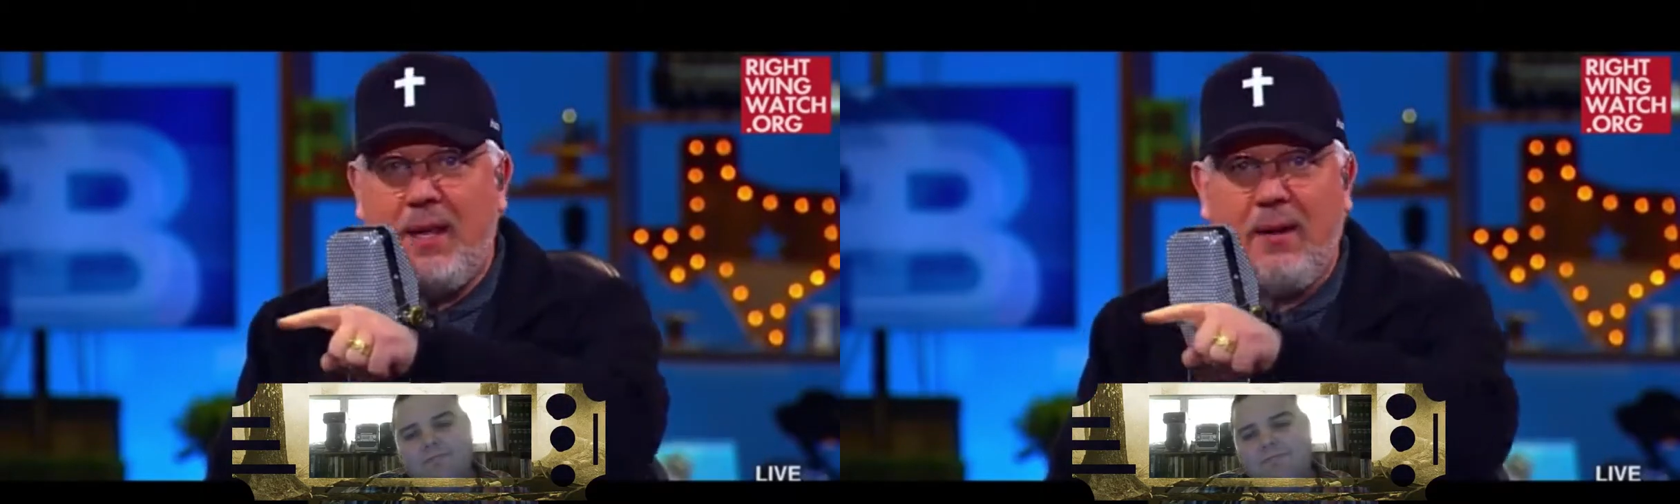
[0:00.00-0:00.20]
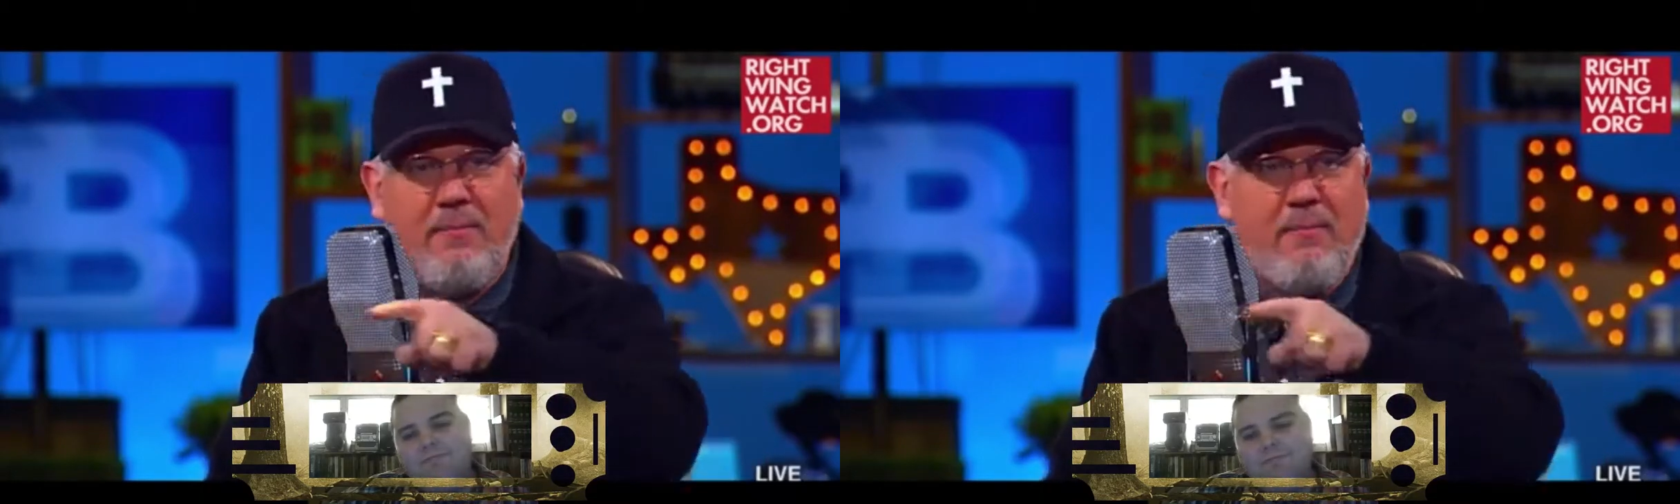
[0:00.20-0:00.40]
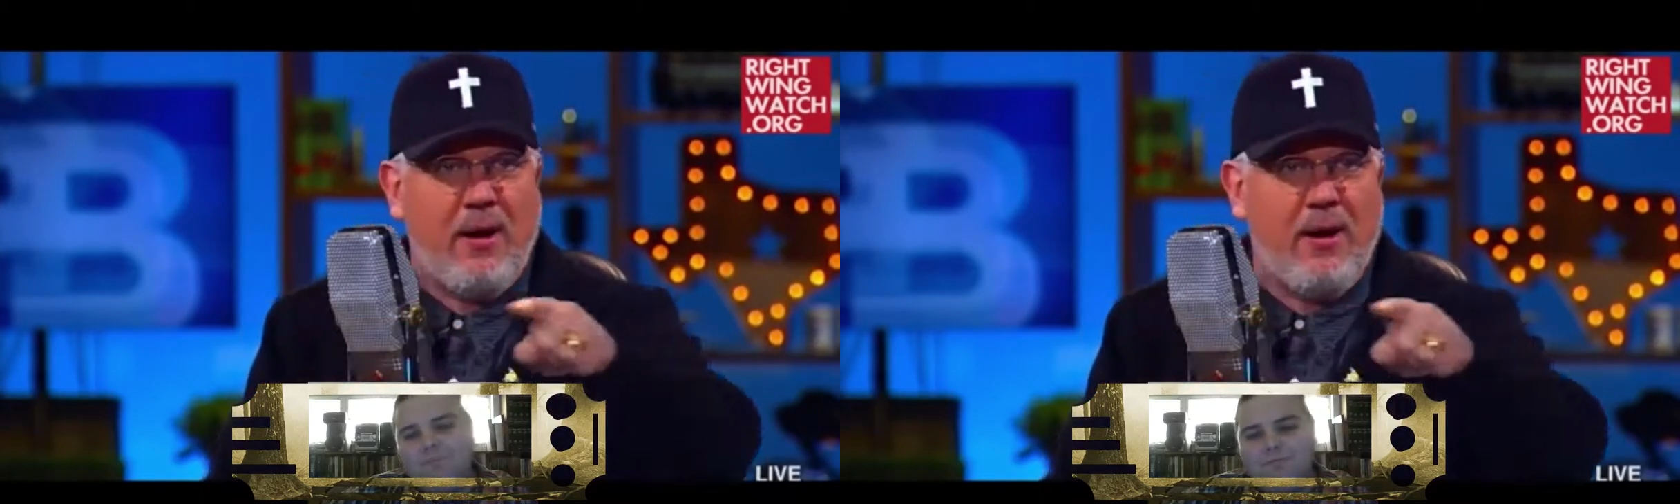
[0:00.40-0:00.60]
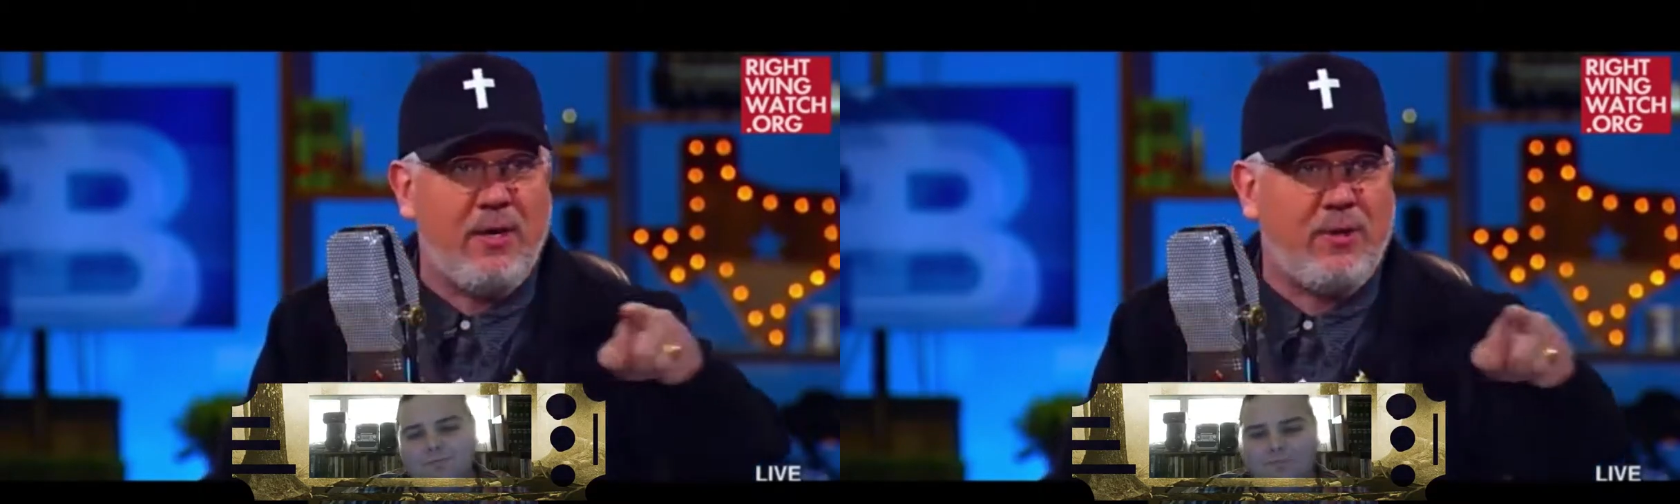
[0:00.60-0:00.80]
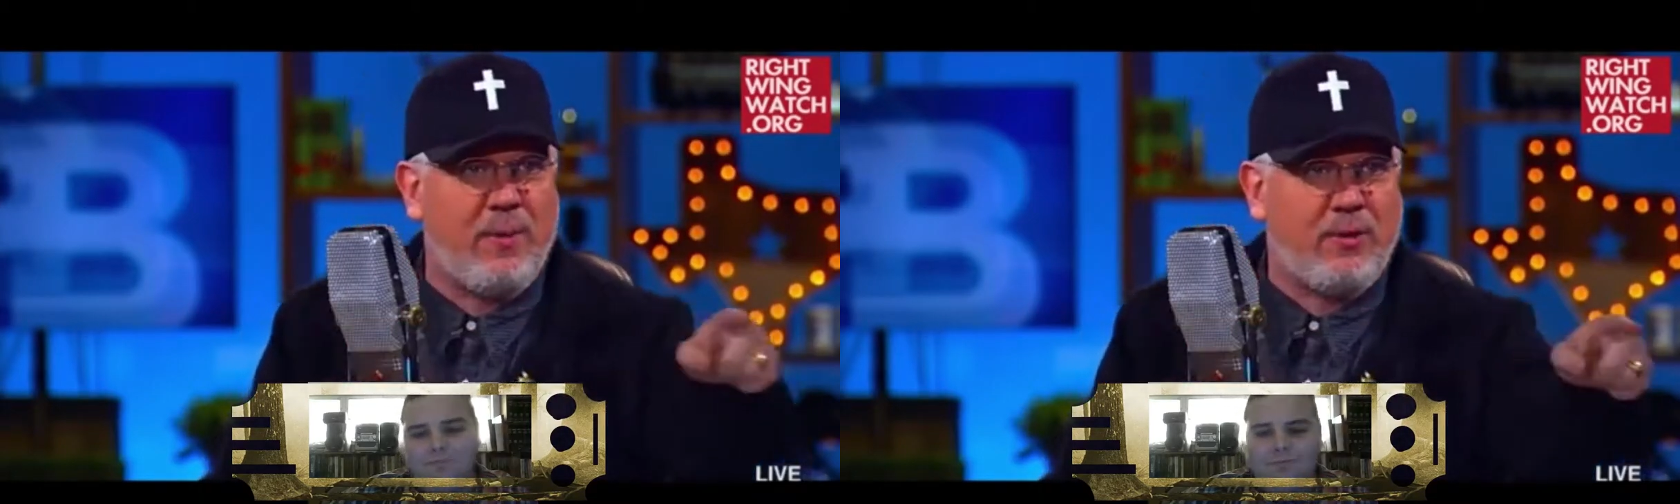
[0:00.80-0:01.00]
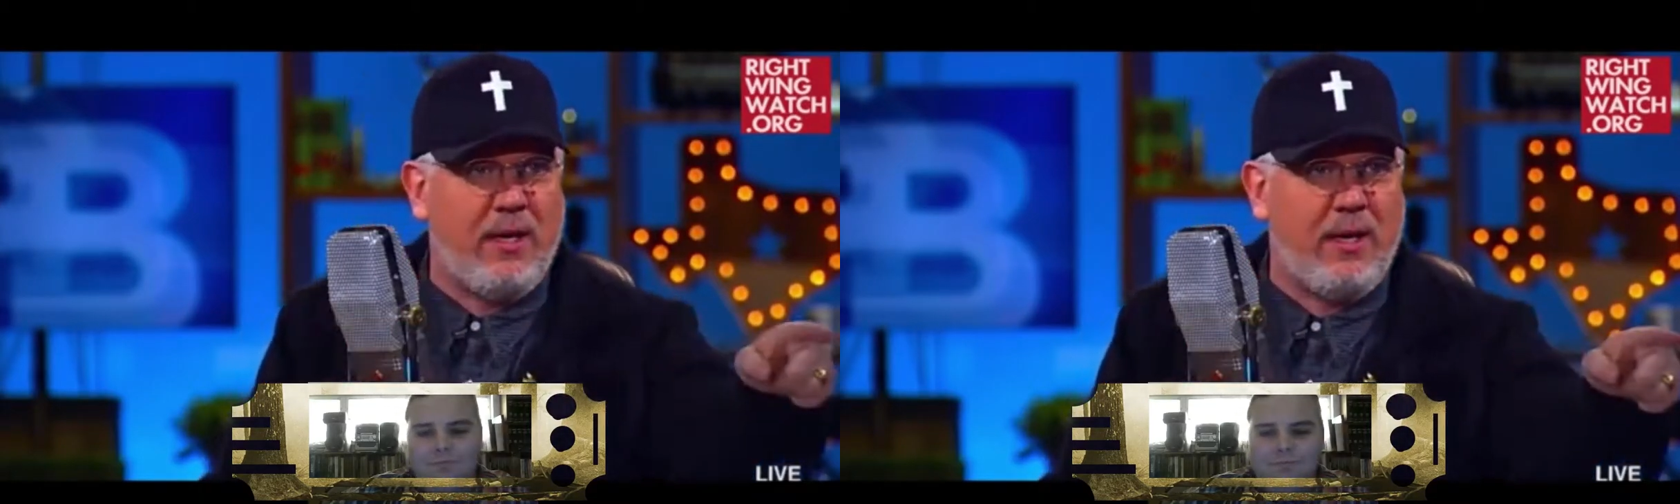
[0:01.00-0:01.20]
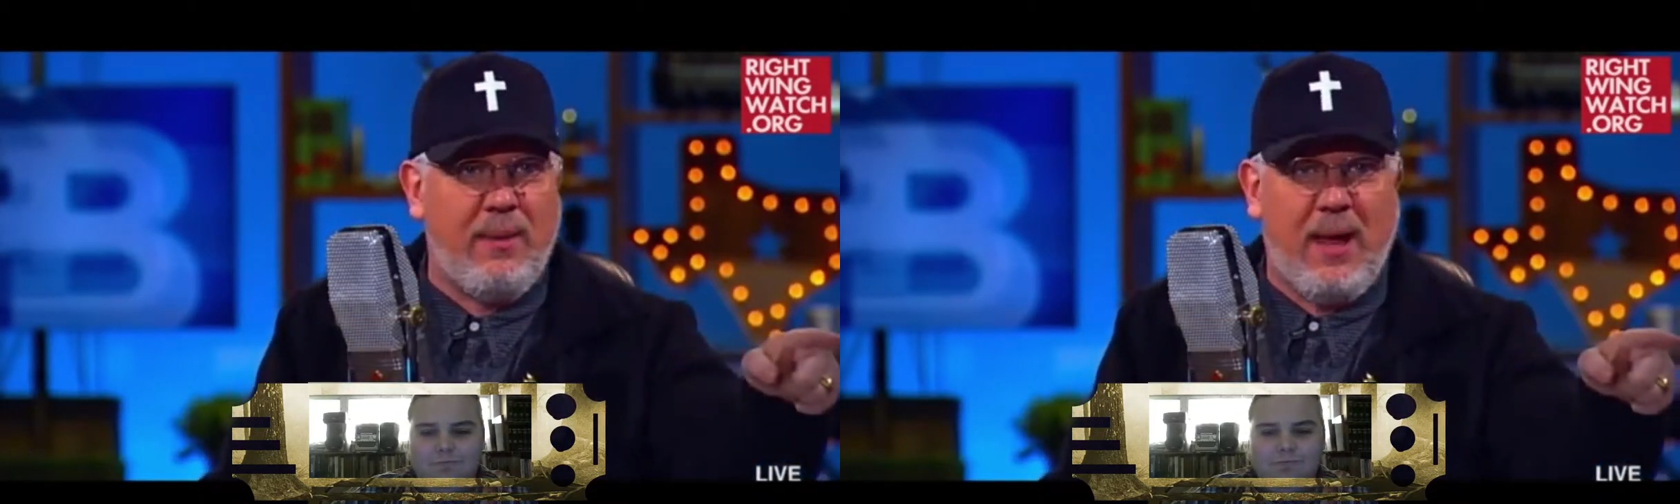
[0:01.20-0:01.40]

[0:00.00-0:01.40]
that a marriage between